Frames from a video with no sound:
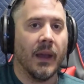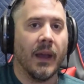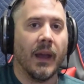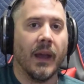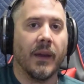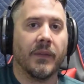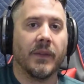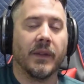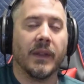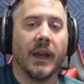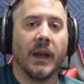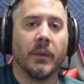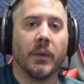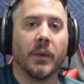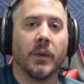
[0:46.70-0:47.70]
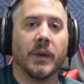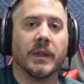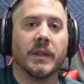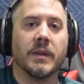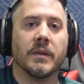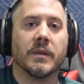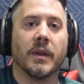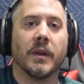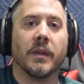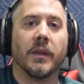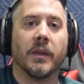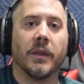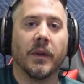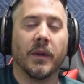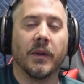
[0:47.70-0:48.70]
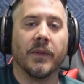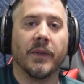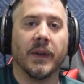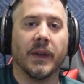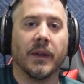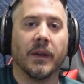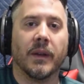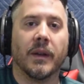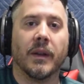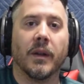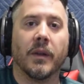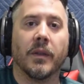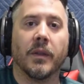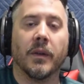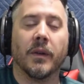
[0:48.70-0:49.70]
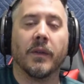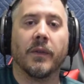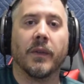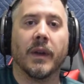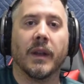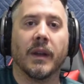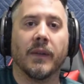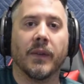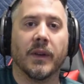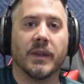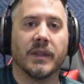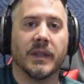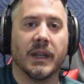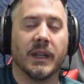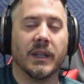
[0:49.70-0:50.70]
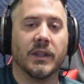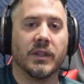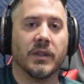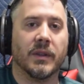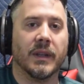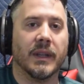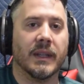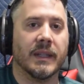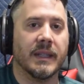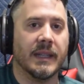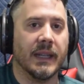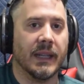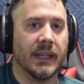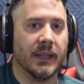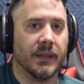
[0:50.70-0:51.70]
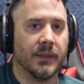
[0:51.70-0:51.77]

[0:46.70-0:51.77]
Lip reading: After that, we're going to use our 3rd finger in our 3rd fret of our 2nd string, D.